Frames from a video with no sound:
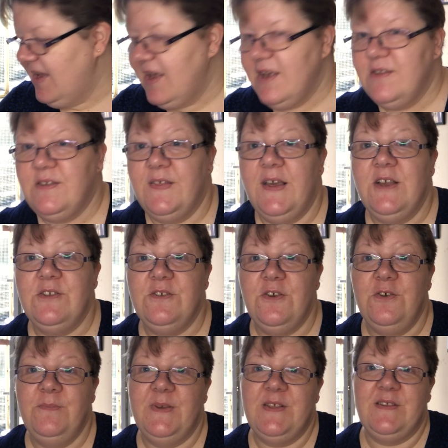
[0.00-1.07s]
So that's
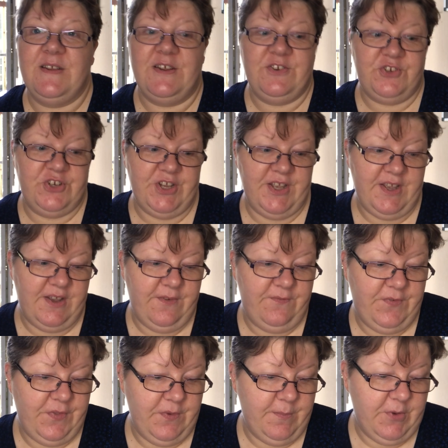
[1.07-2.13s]
all my stitching
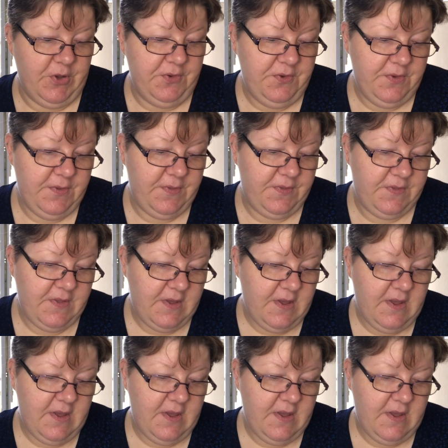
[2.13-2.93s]
for the month.